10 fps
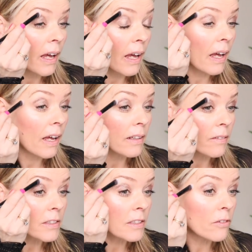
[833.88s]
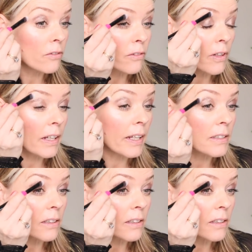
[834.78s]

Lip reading: And I'm just going to run it